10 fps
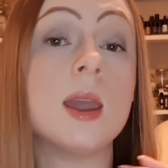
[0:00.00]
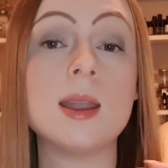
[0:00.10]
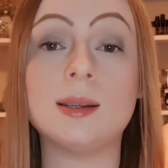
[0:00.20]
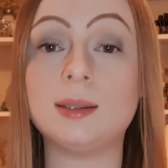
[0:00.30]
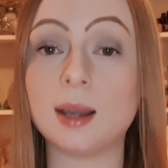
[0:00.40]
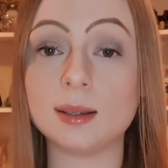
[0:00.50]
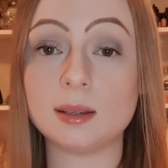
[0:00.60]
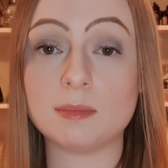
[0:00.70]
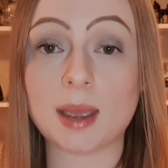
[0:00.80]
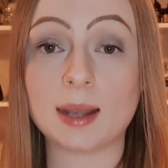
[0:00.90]
It
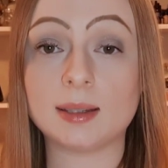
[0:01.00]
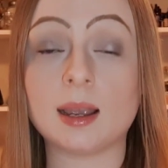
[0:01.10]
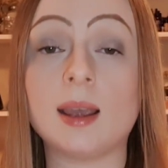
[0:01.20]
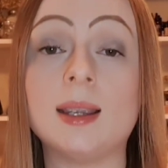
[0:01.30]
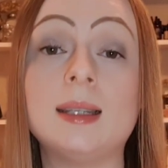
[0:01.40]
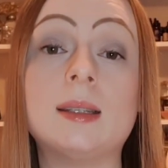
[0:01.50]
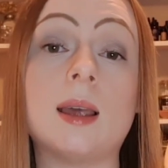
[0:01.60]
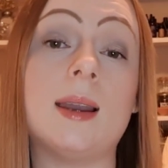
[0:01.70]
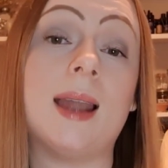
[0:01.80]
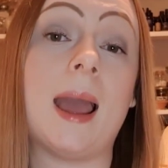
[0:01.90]
doesn't matter. It's
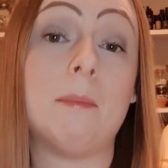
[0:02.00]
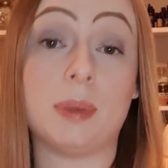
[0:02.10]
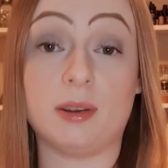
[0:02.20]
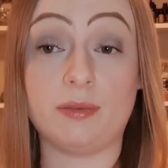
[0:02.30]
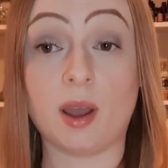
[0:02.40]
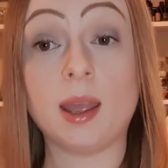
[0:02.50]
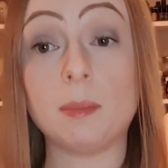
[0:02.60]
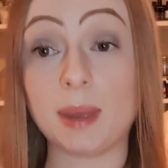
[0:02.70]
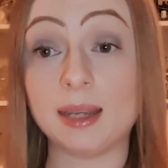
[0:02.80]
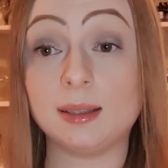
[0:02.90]
an amplifier
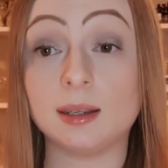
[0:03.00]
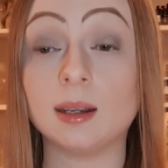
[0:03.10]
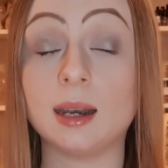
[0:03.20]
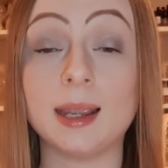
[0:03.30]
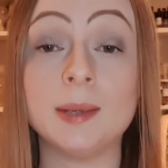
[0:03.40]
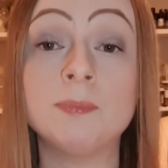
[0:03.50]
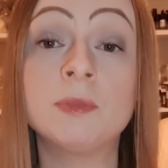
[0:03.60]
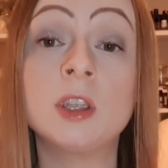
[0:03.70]
basically,